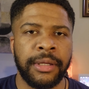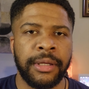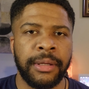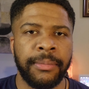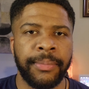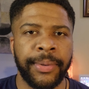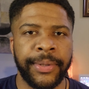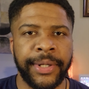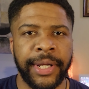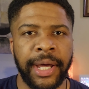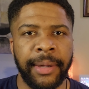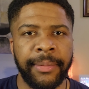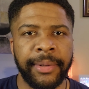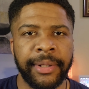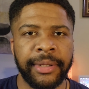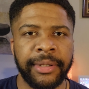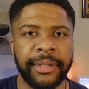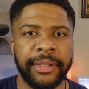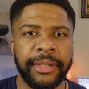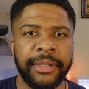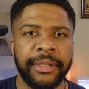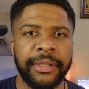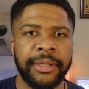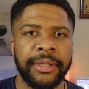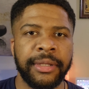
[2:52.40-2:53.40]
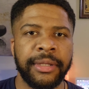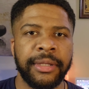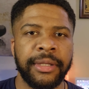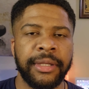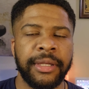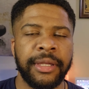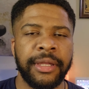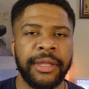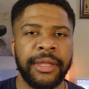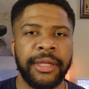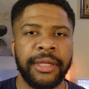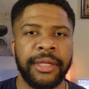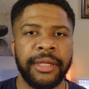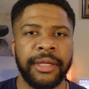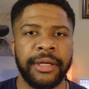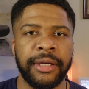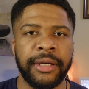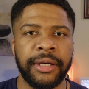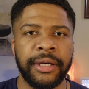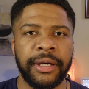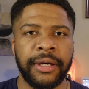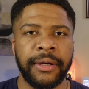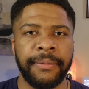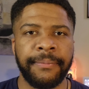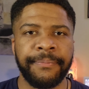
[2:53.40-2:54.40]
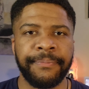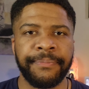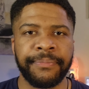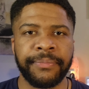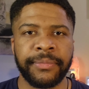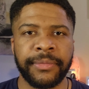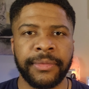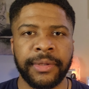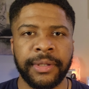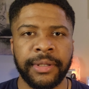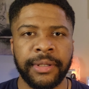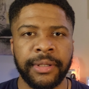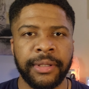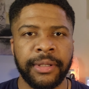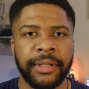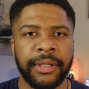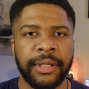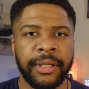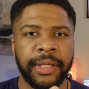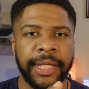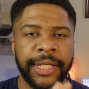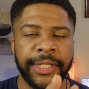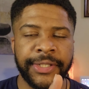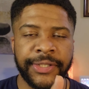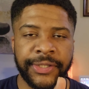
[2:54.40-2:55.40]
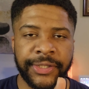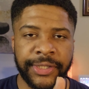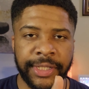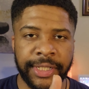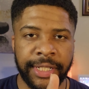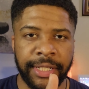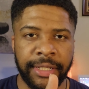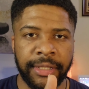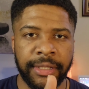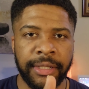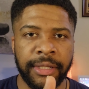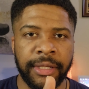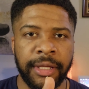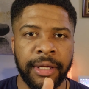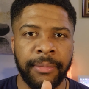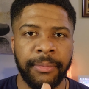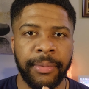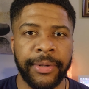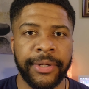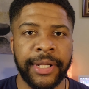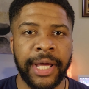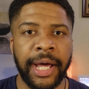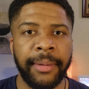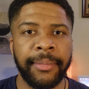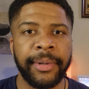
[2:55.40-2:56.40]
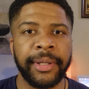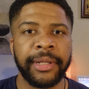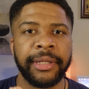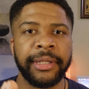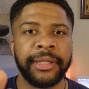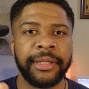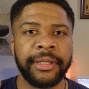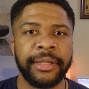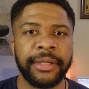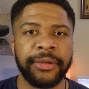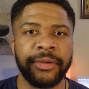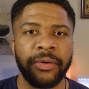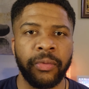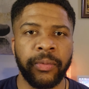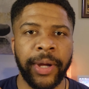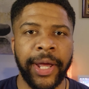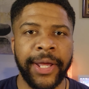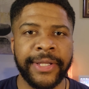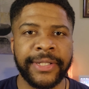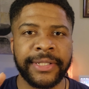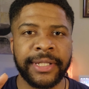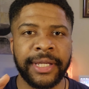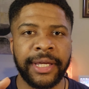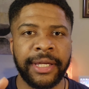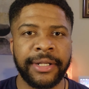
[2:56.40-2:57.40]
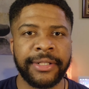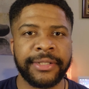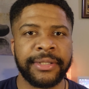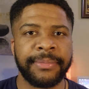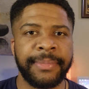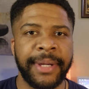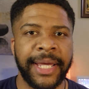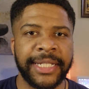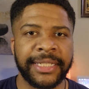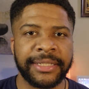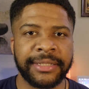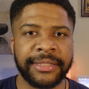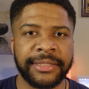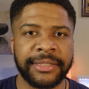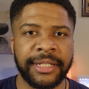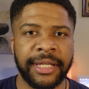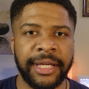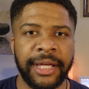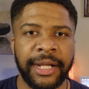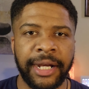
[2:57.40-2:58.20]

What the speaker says: Predominantly, it's predominantly the right side is the masculine side.